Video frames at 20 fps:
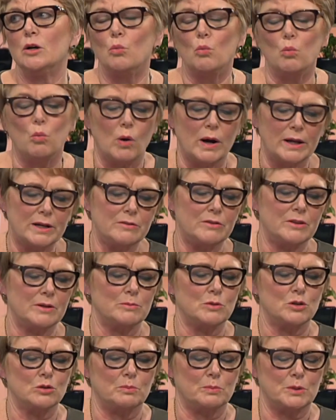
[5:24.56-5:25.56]
One of them
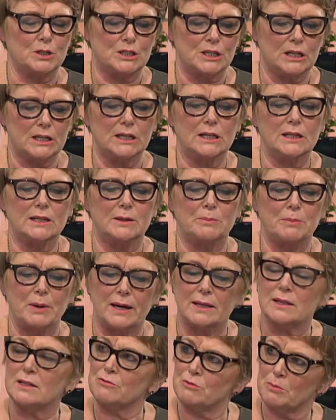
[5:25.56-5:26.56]
do particularly
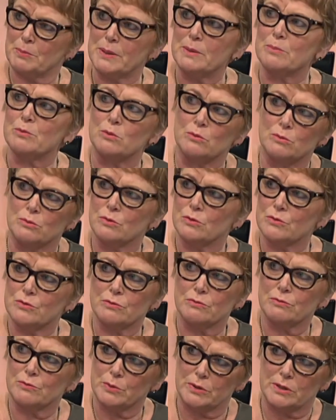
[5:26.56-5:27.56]
badly for people
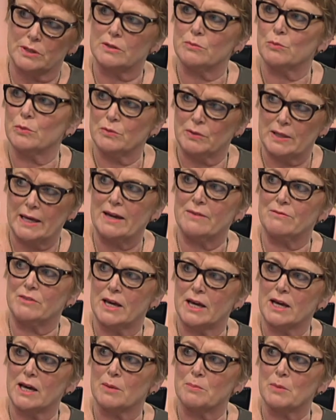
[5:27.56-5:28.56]
with their, whether they have
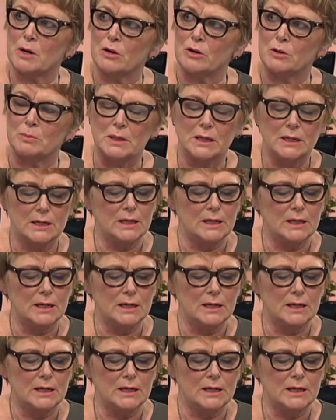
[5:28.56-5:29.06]
that gut biome.